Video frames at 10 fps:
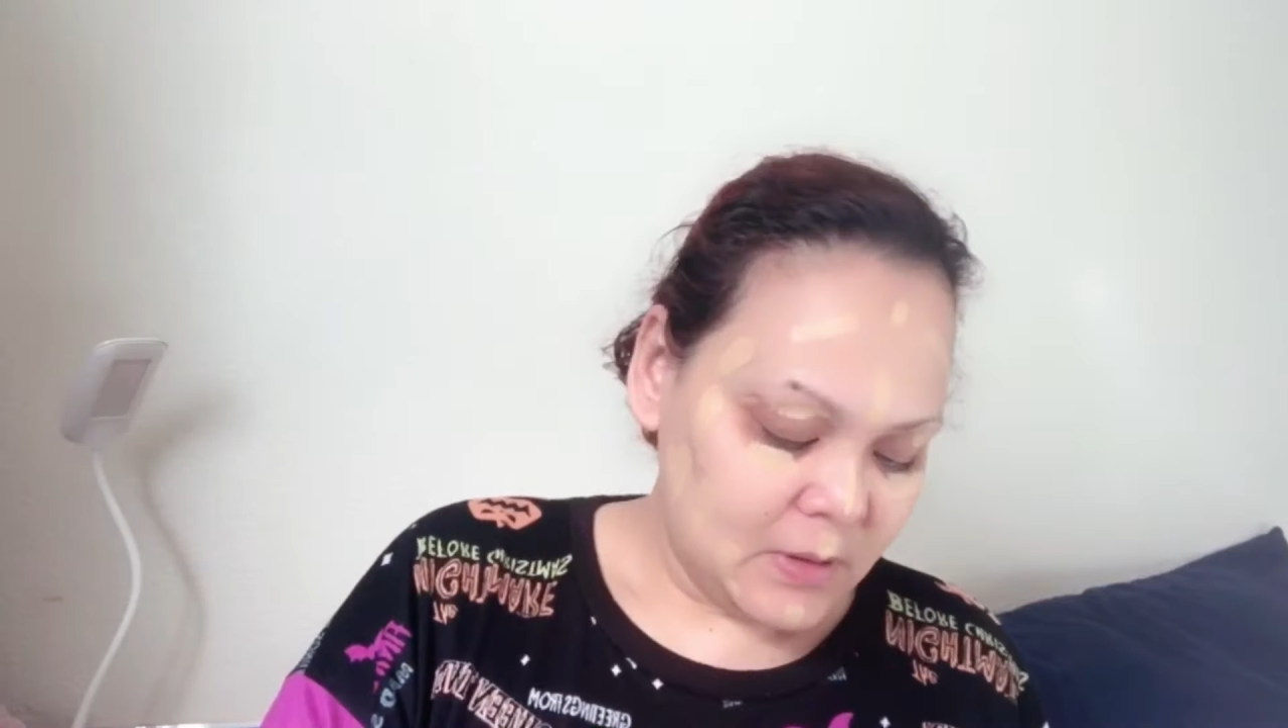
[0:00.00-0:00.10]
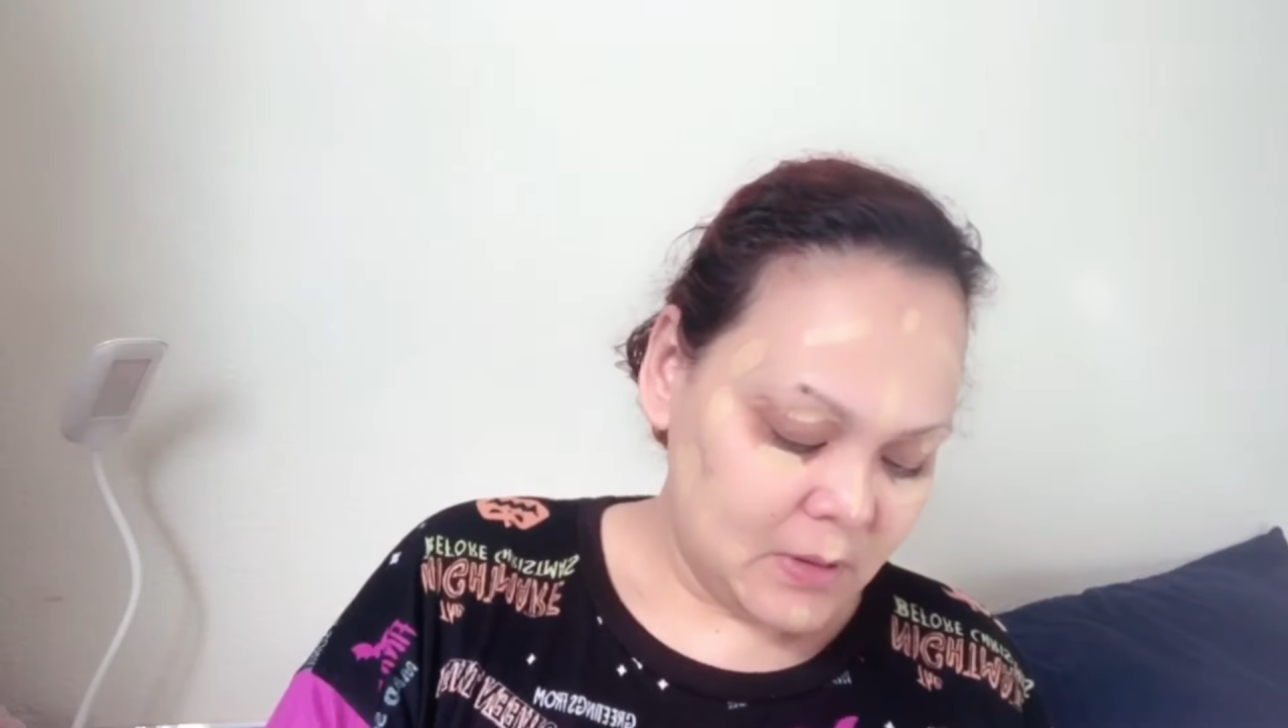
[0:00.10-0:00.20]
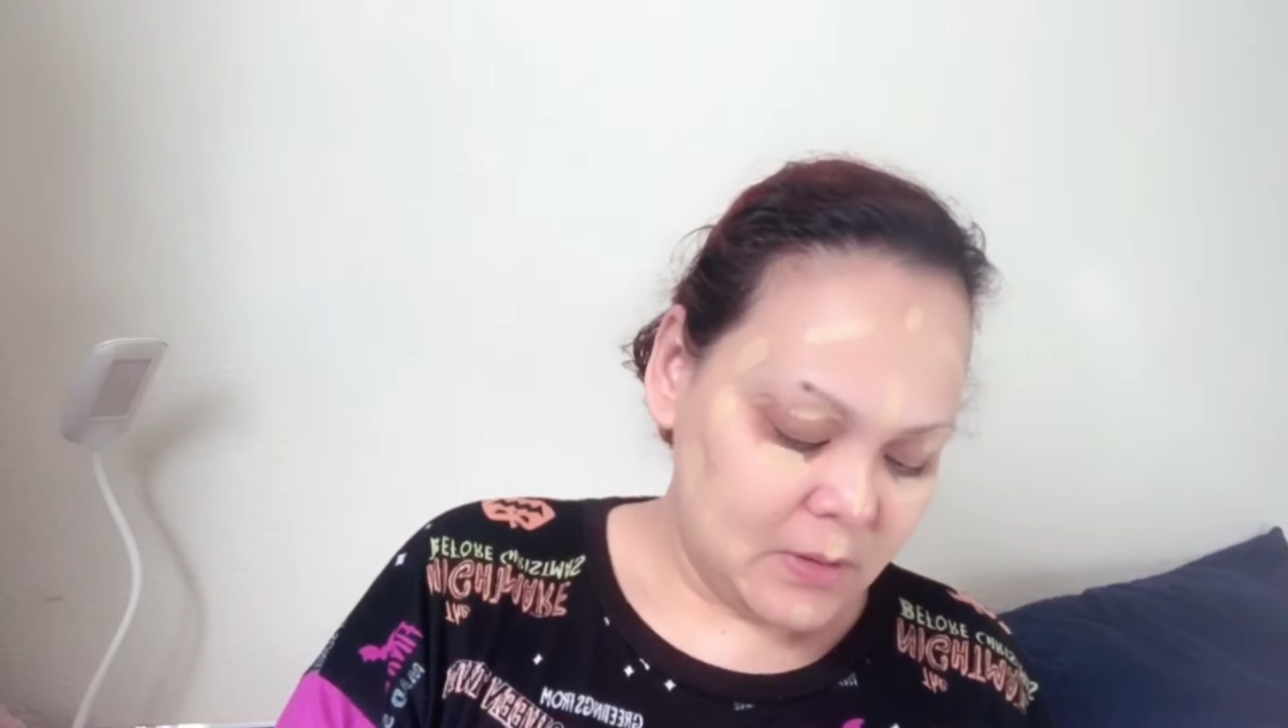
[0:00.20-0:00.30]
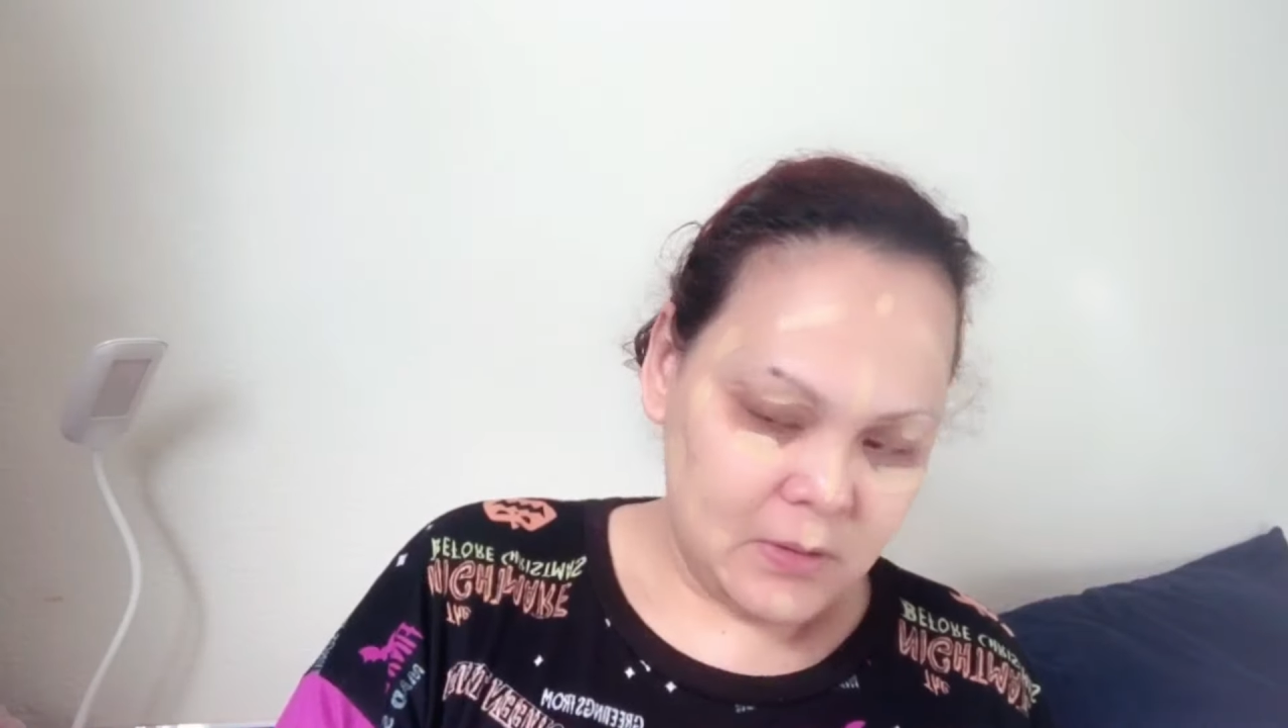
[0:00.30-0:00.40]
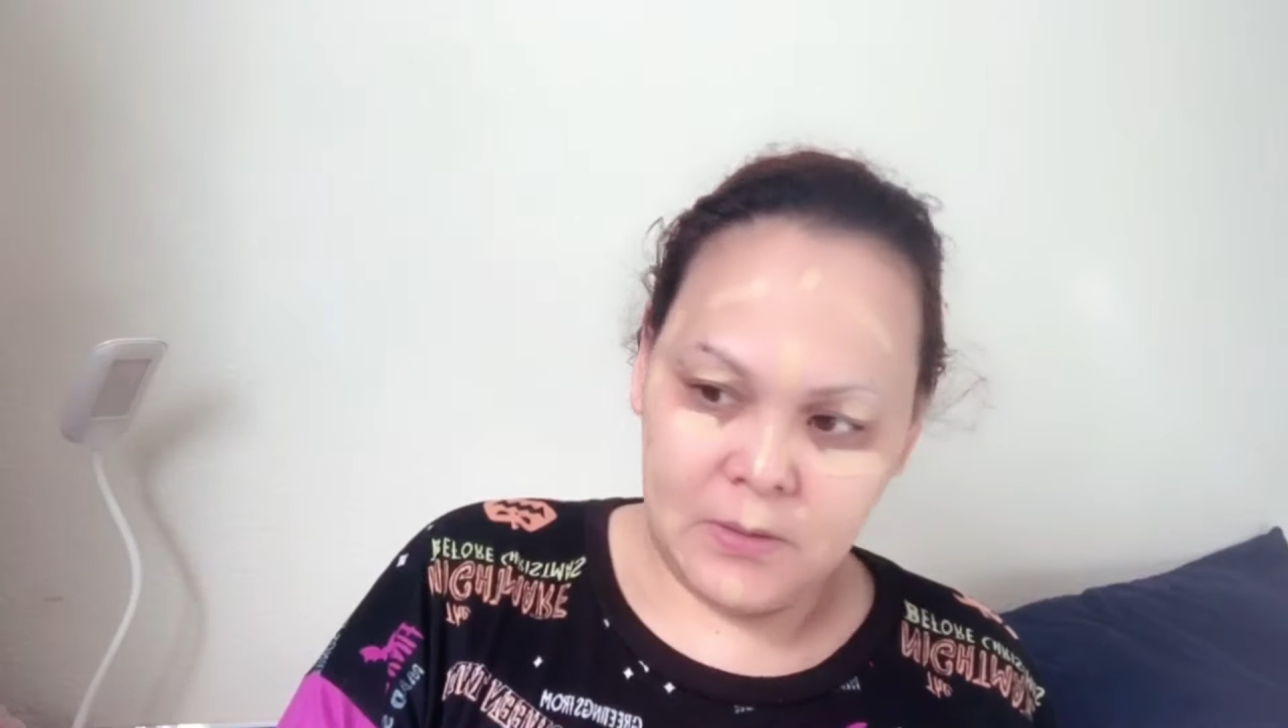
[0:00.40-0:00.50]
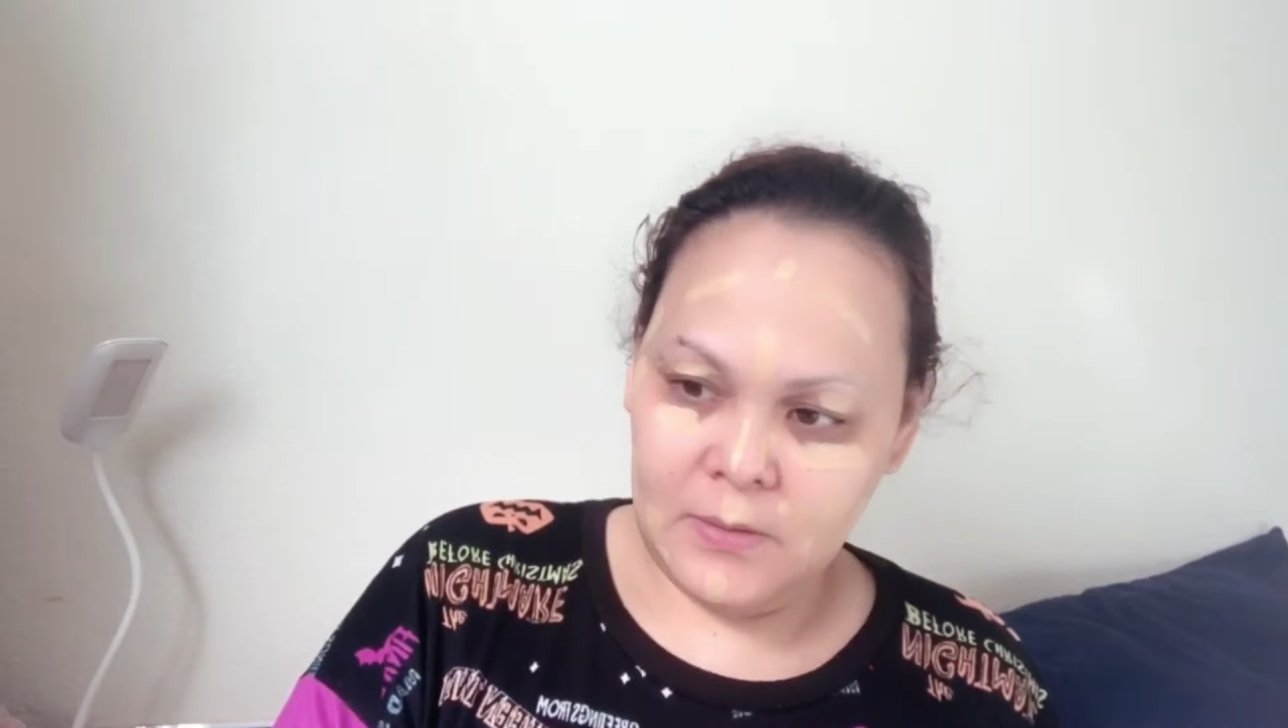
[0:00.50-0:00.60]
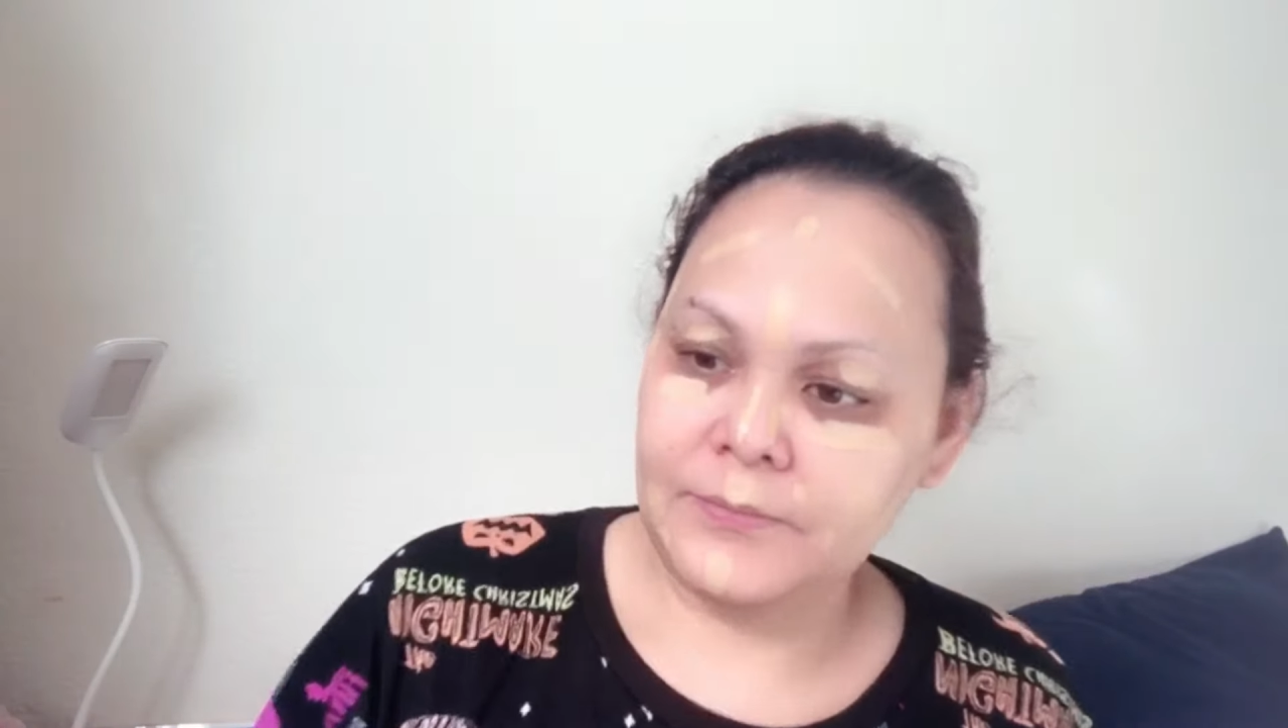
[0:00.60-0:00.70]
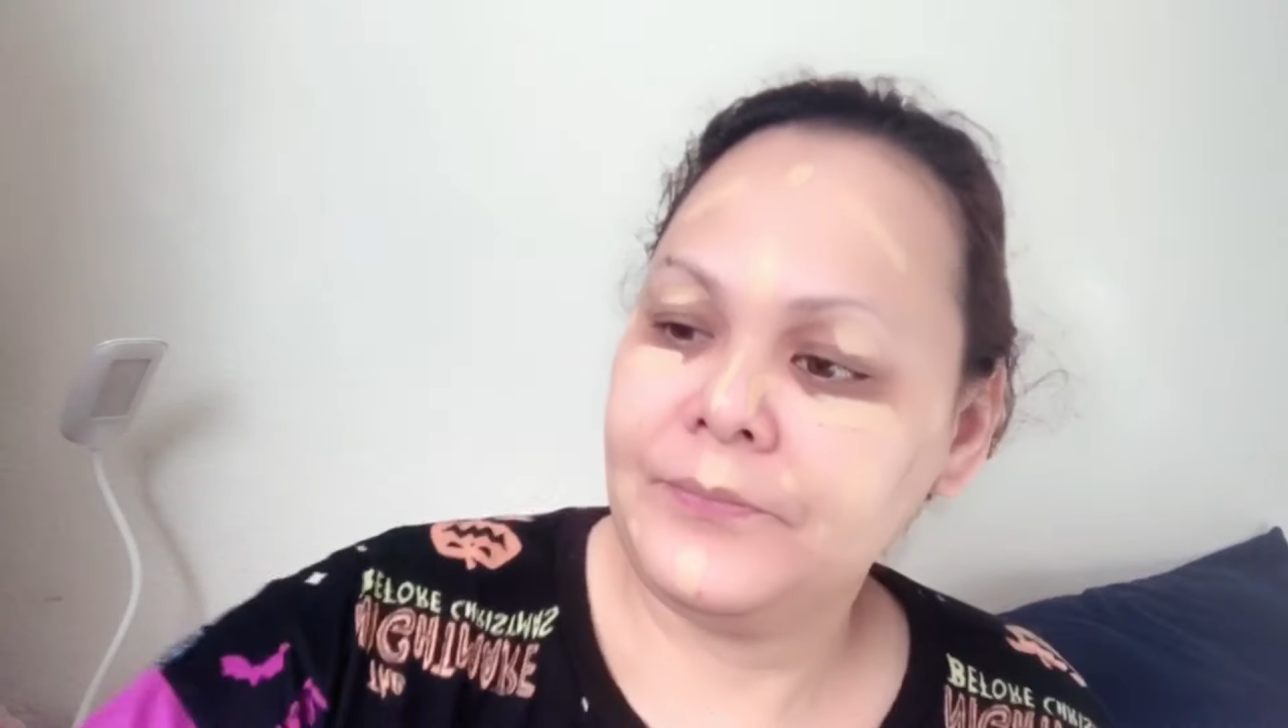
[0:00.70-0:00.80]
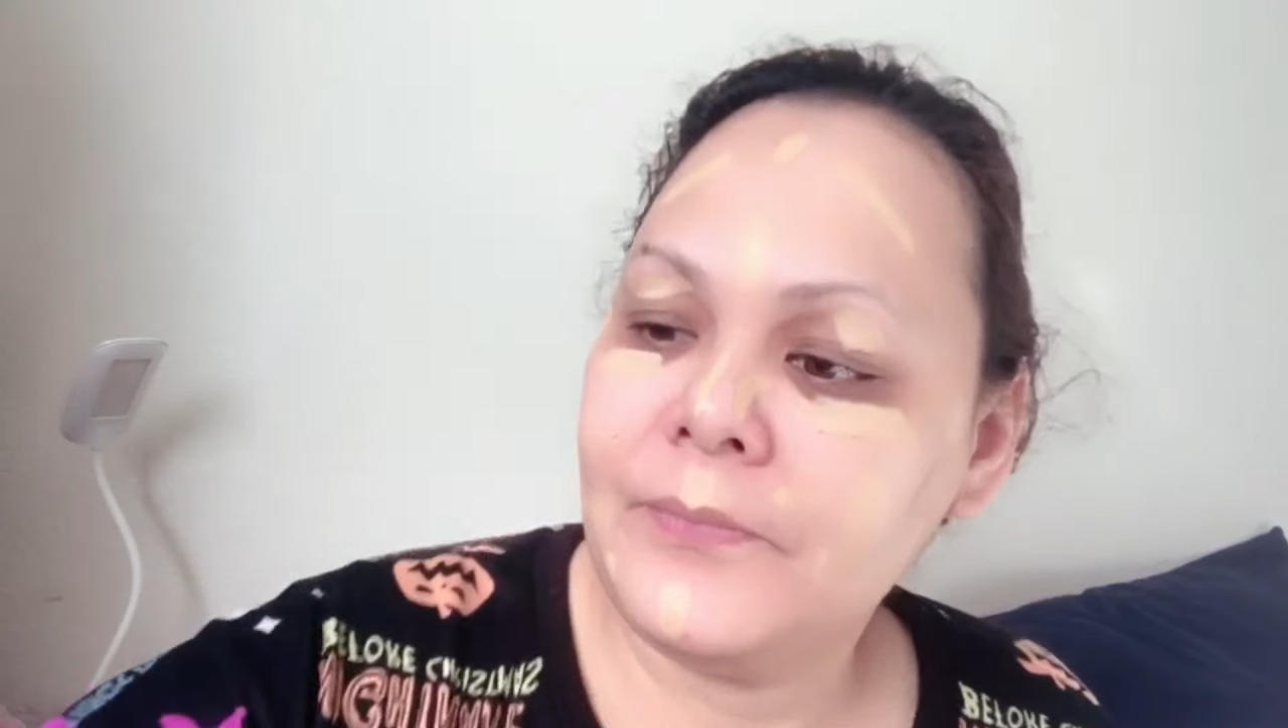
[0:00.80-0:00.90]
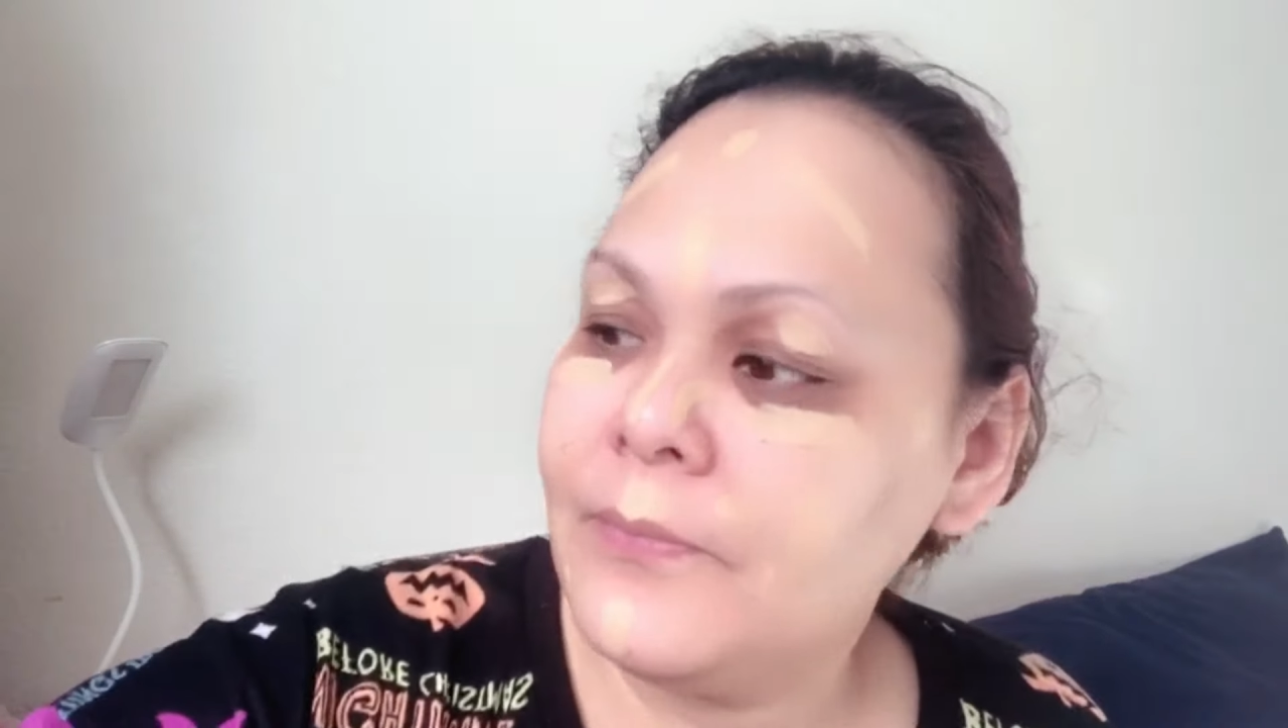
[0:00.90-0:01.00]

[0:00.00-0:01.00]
that's not from